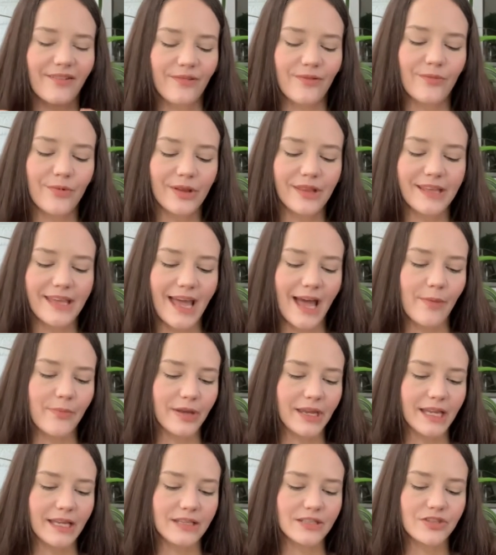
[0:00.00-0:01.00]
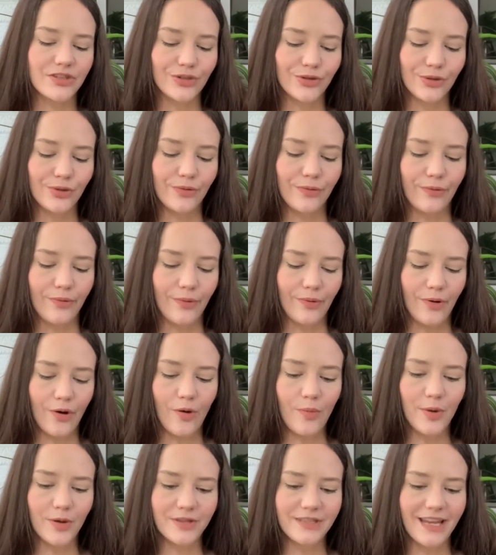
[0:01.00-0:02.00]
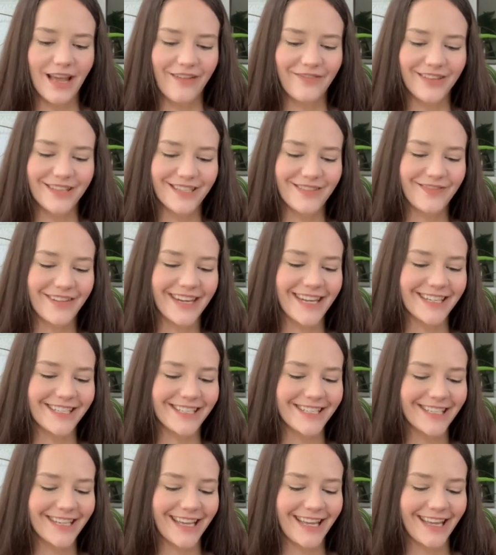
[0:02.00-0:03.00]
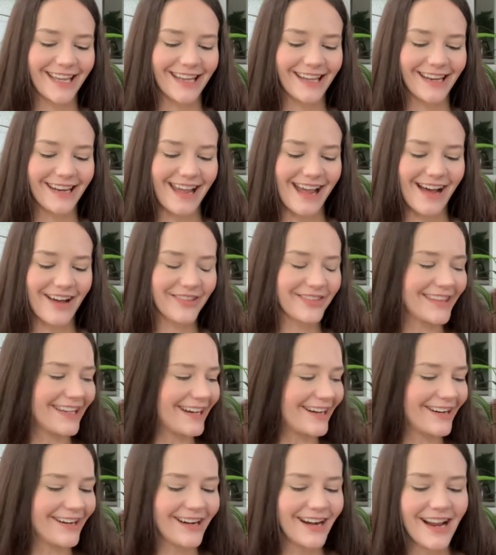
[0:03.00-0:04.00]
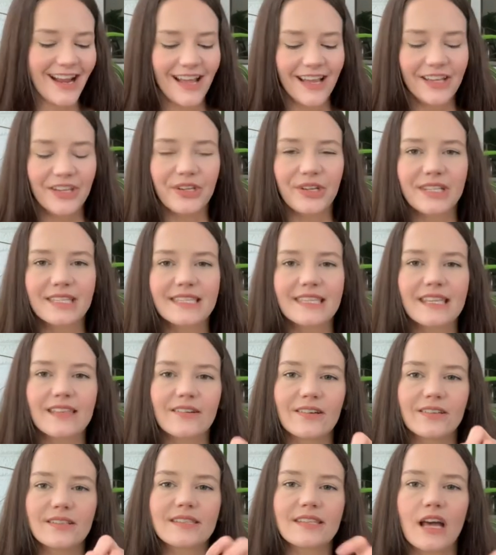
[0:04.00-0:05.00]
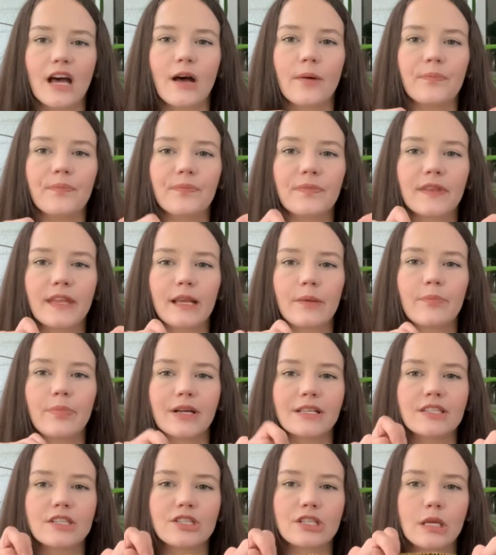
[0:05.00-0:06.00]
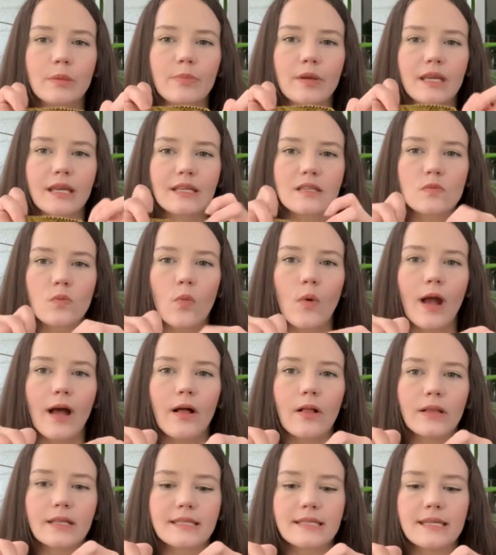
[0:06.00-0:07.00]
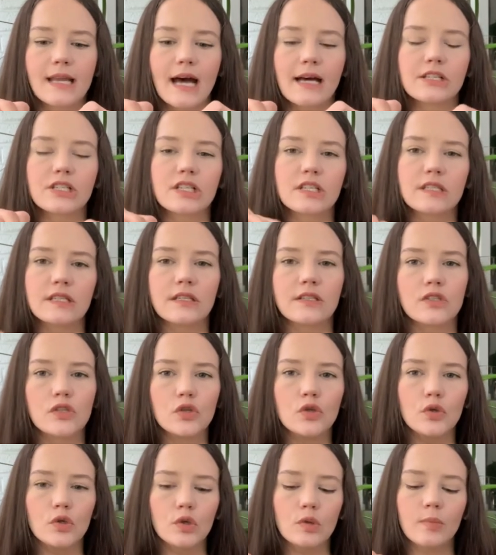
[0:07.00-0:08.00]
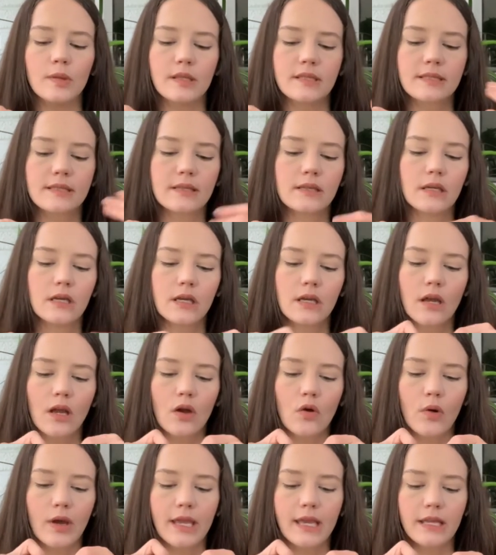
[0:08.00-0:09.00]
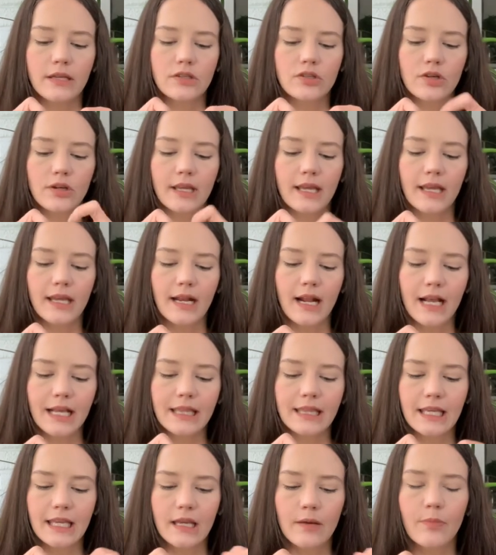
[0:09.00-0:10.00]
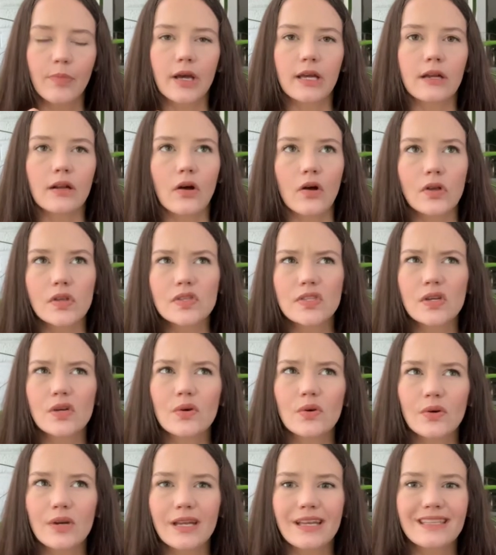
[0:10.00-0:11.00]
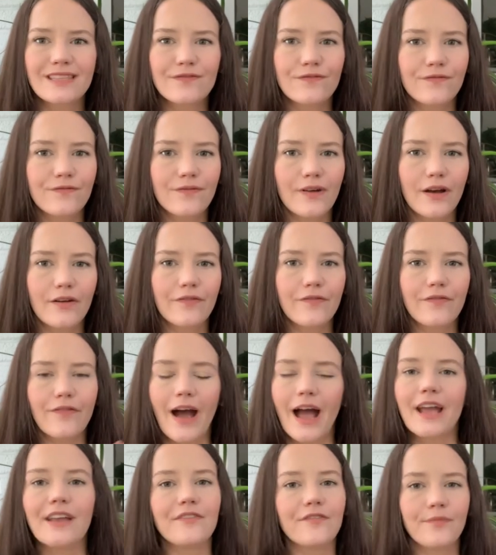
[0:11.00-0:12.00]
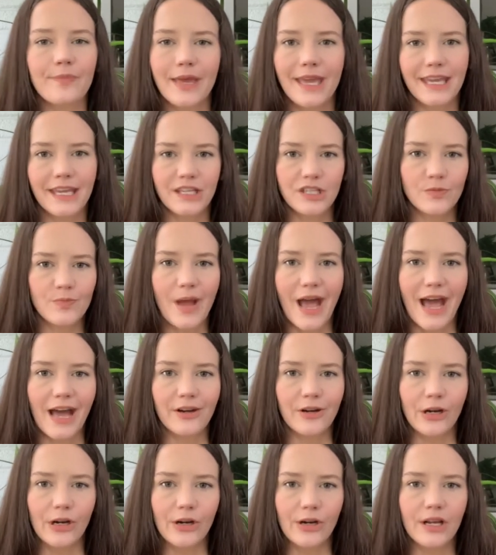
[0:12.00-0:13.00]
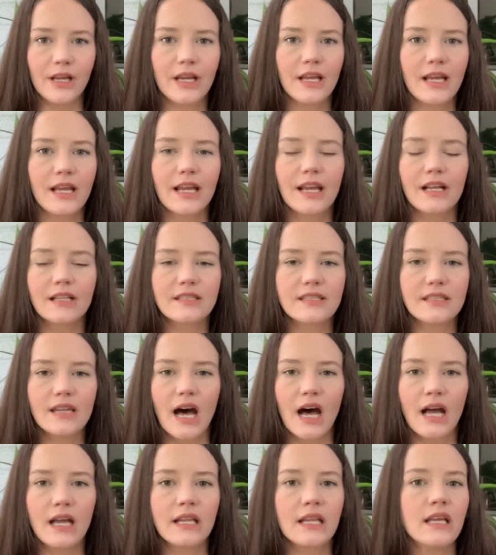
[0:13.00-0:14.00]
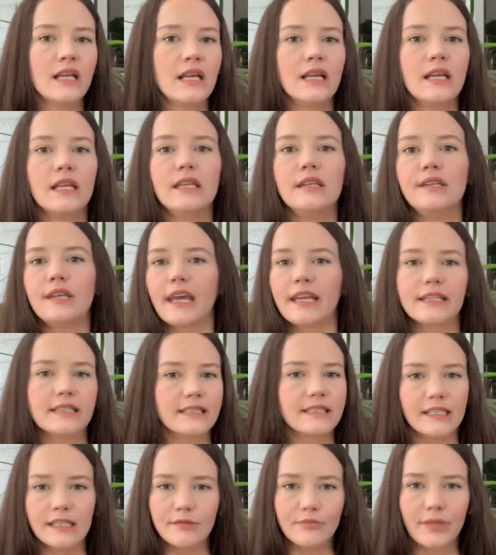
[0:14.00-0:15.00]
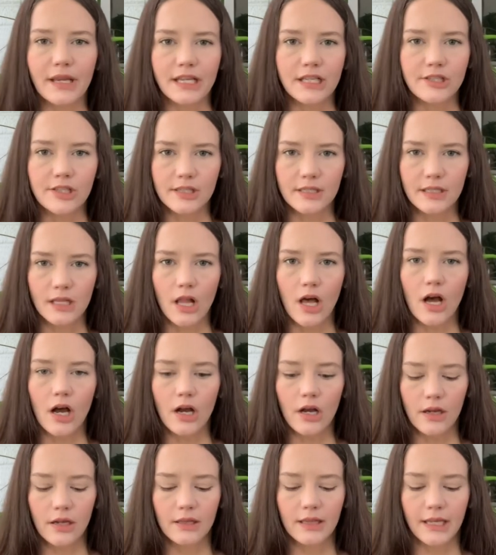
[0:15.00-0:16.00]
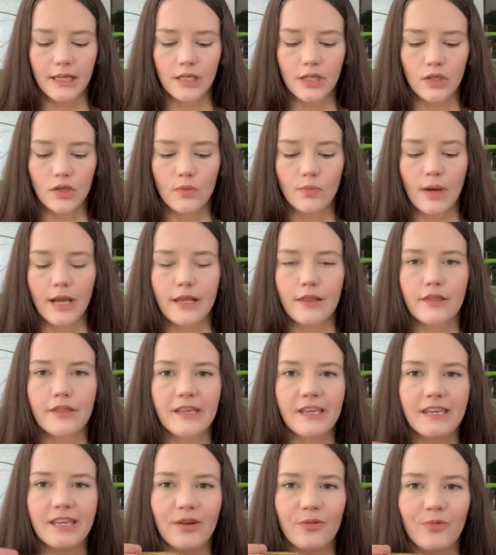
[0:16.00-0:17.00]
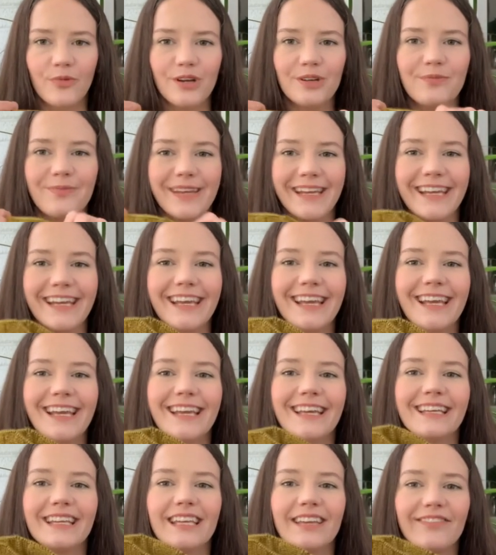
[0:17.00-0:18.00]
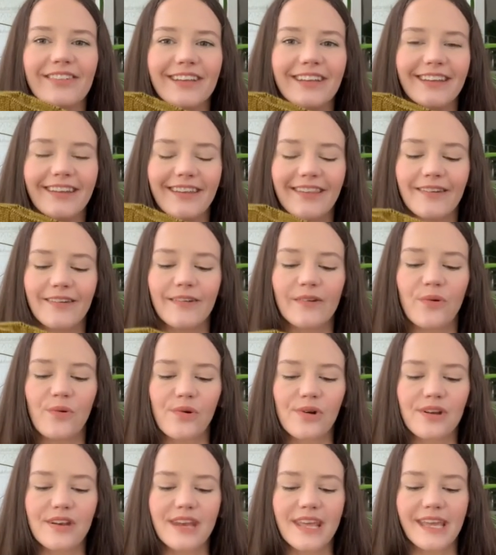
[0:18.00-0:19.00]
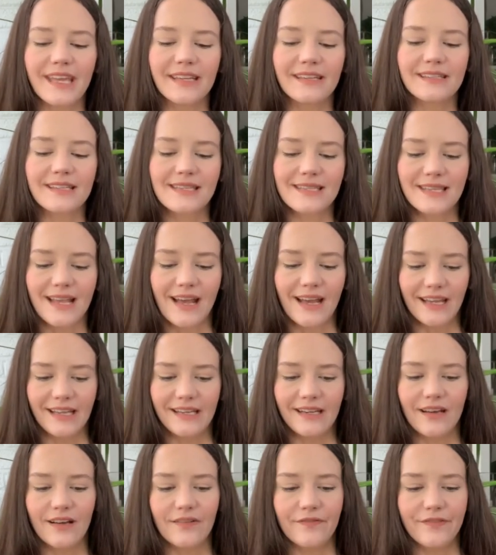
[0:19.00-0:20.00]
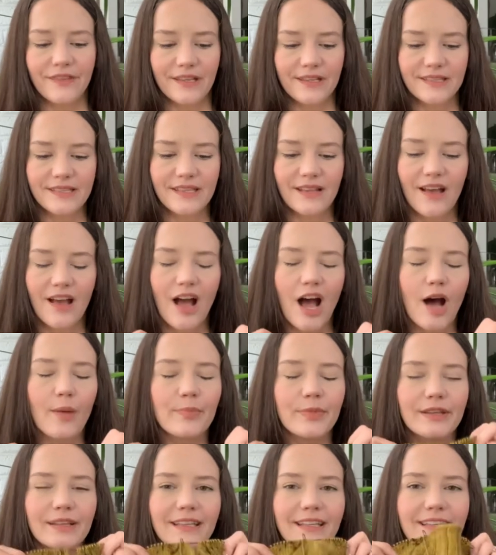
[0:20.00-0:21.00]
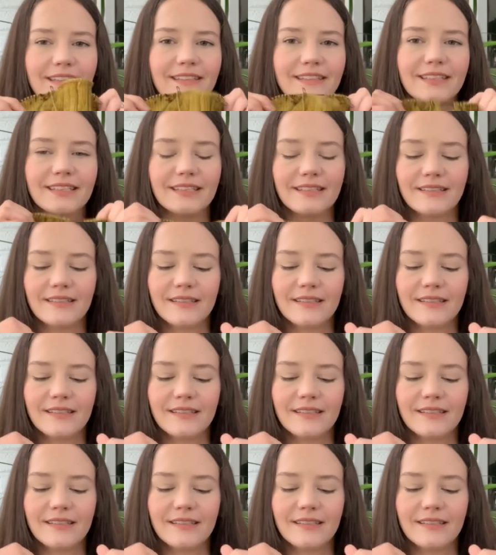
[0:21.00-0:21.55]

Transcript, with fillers: really happy to almost have this finished and out there. You can see there's um, like bust shaping as well. It's not just a tube, it's quite intricate, I think, but also it's a five page pattern. It's not nineteen pages long like you might think it would be given the ornate design of this opulent